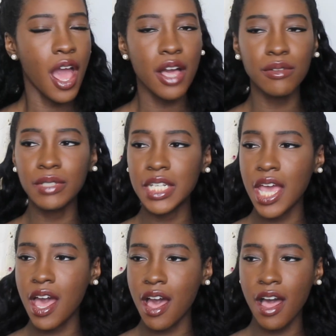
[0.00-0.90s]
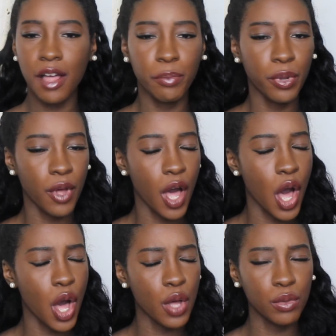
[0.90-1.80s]
Hold up,
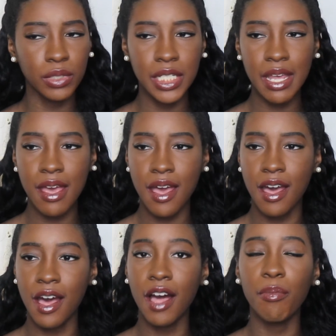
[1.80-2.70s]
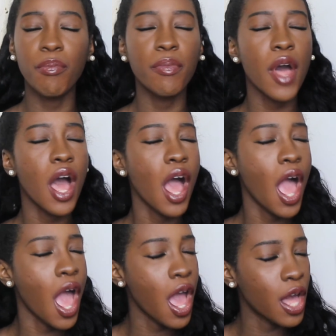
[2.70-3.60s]
hold up,
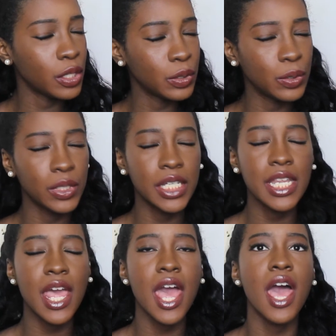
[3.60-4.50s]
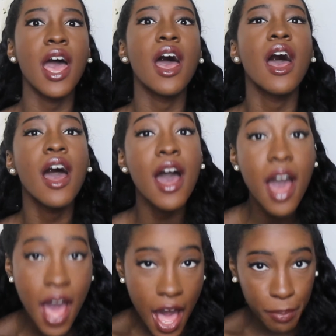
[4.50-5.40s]
hold
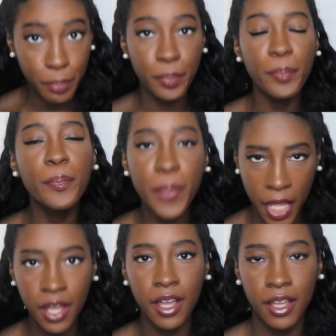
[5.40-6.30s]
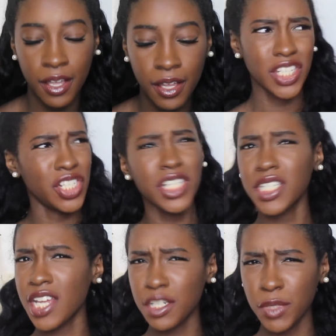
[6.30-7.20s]
up. Did she
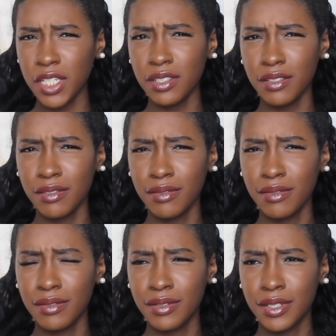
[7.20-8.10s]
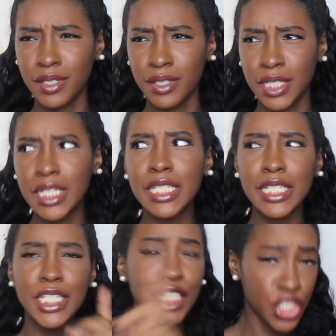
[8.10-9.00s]
just touch me?
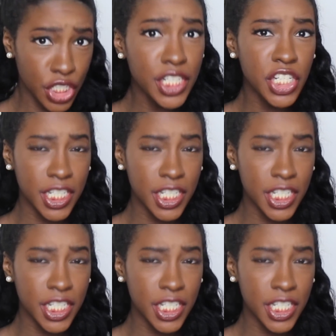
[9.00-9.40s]
Did she